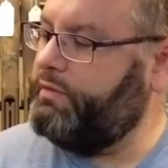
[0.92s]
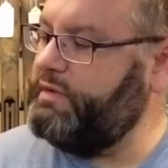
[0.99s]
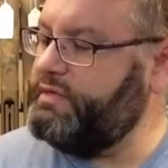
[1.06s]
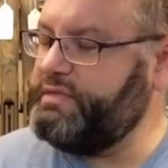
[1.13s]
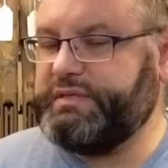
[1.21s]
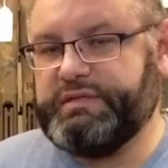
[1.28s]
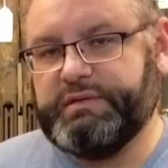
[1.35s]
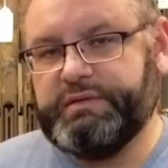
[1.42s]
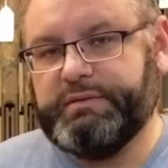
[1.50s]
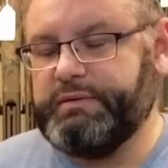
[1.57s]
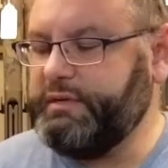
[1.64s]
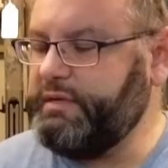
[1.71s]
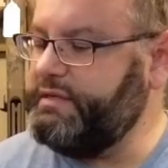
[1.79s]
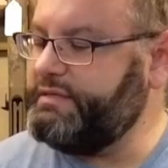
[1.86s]
This
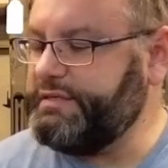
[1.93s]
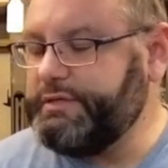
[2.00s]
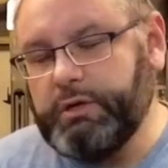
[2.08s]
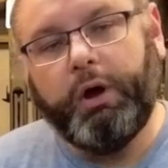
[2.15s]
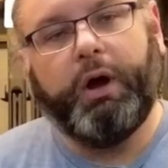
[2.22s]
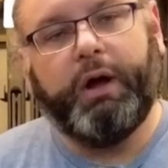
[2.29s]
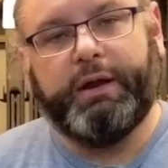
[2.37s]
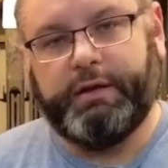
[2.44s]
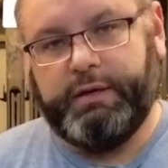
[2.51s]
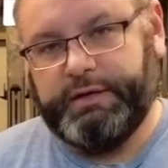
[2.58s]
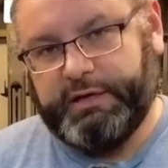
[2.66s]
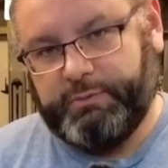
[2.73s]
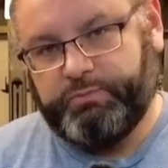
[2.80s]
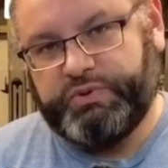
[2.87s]
is not
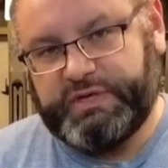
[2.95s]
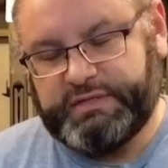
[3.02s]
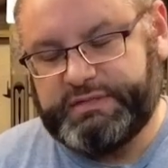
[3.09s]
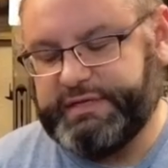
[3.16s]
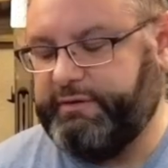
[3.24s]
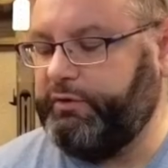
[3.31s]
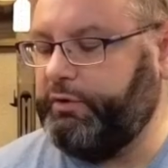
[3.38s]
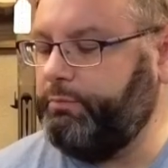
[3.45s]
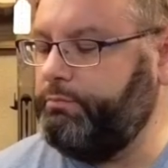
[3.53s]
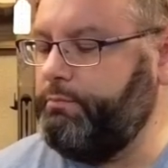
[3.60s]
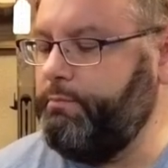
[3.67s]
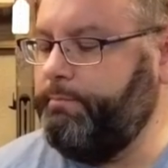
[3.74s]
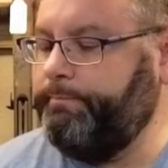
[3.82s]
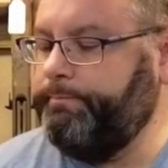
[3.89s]
an MP7,
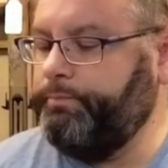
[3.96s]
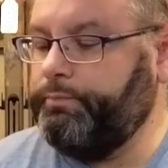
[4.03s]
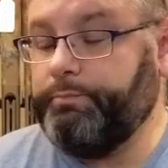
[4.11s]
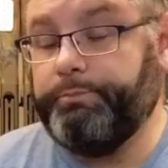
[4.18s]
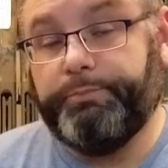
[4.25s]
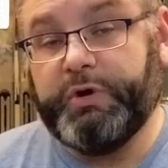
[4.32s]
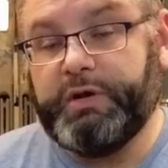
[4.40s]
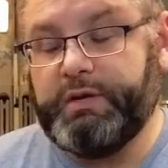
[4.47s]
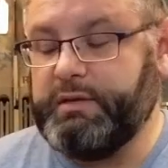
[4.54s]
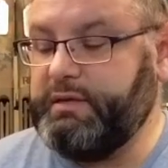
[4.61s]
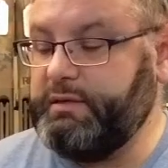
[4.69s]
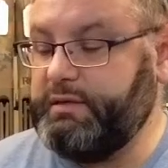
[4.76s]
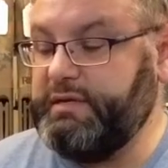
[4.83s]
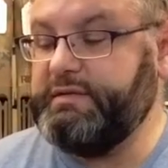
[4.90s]
but
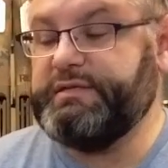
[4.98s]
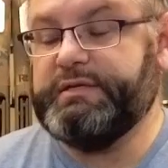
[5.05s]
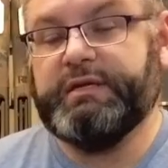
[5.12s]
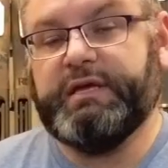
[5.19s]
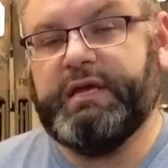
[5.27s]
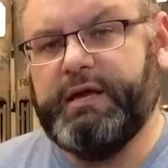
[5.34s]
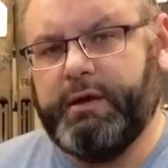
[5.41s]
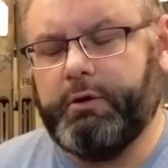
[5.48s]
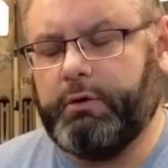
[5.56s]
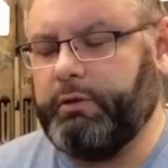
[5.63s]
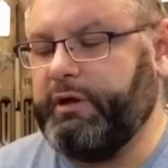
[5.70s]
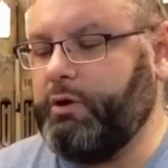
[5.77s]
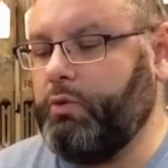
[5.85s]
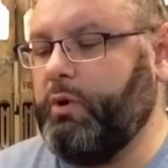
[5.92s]
it is an
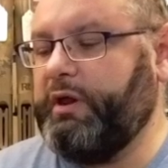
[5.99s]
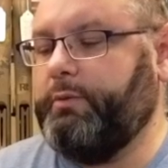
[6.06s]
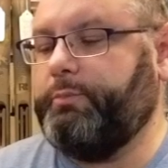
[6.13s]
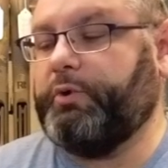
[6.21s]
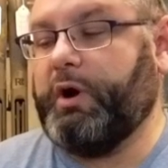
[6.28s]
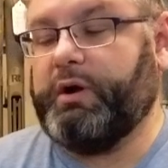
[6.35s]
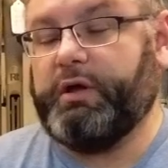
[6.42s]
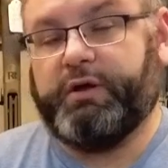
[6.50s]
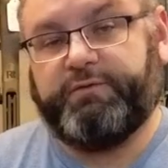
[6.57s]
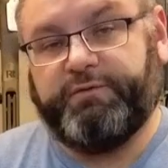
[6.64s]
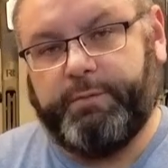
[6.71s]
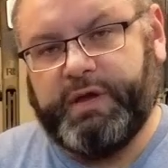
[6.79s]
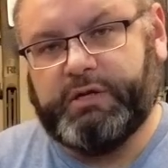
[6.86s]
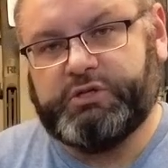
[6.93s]
eagerly awaited product
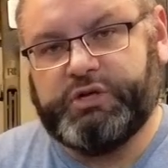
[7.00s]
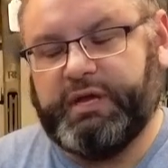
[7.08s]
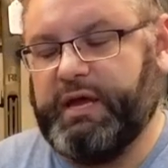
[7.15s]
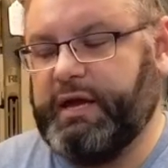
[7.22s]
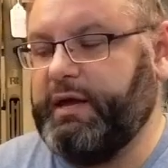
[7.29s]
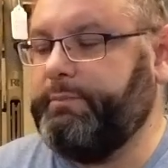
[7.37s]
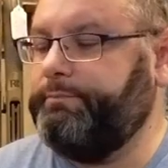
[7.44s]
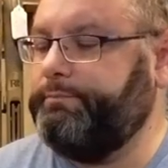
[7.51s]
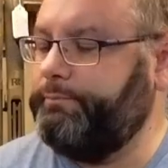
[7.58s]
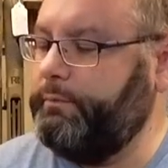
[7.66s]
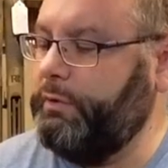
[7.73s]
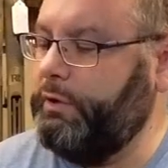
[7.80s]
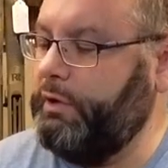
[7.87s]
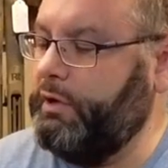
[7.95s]
from H&K.
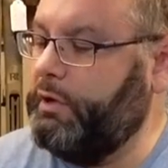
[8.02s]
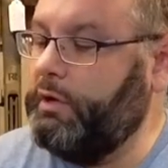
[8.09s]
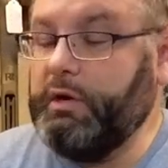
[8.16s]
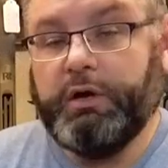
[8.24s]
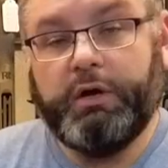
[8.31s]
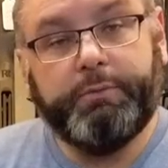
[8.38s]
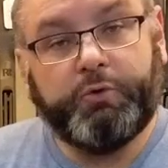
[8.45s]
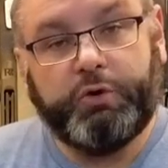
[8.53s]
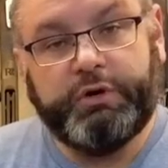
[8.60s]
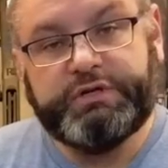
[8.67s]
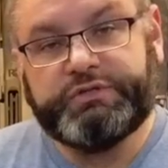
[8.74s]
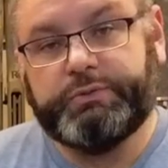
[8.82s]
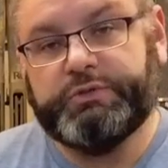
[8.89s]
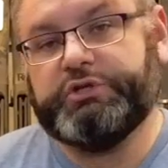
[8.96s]
I'm
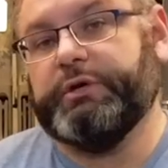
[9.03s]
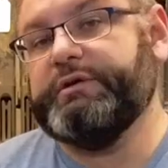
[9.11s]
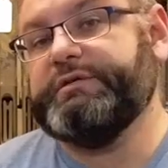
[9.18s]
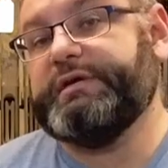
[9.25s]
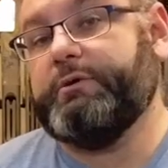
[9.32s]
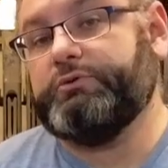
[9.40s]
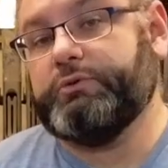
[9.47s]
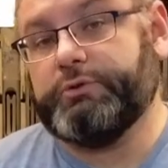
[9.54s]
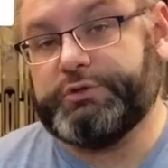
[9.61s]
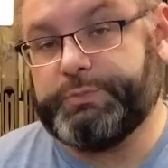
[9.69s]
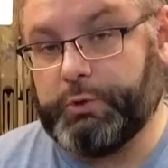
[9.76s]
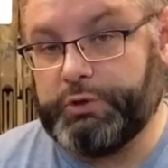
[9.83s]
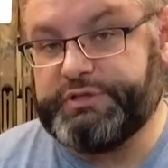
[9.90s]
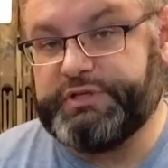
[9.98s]
Chris with
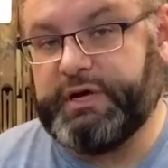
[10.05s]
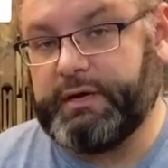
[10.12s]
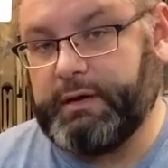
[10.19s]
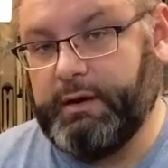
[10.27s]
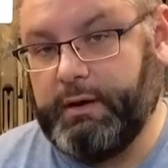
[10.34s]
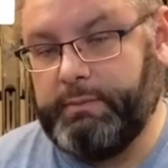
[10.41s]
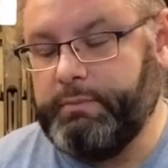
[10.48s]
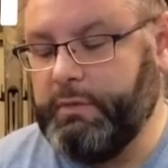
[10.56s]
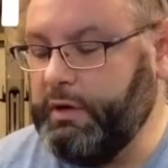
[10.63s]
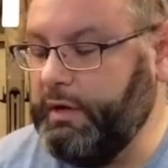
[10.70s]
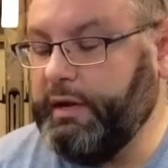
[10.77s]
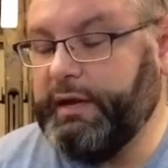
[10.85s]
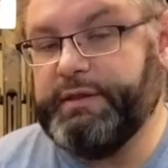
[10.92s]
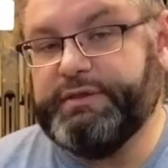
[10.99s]
Jerry'sOutdoorSports.com,
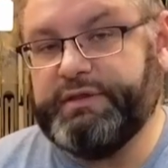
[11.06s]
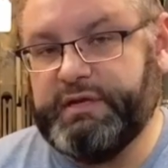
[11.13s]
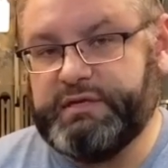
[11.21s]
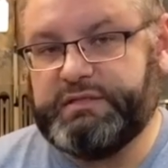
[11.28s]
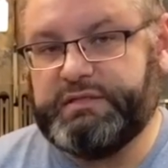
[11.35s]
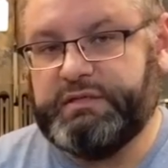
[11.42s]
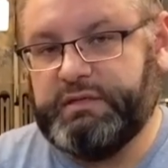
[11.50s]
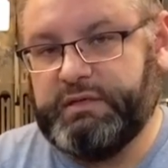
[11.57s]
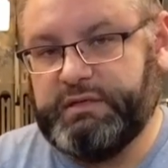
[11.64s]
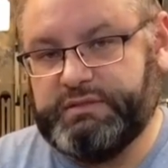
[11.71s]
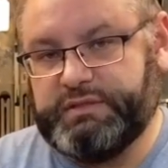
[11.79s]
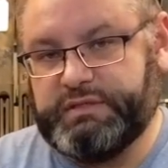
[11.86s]
and this is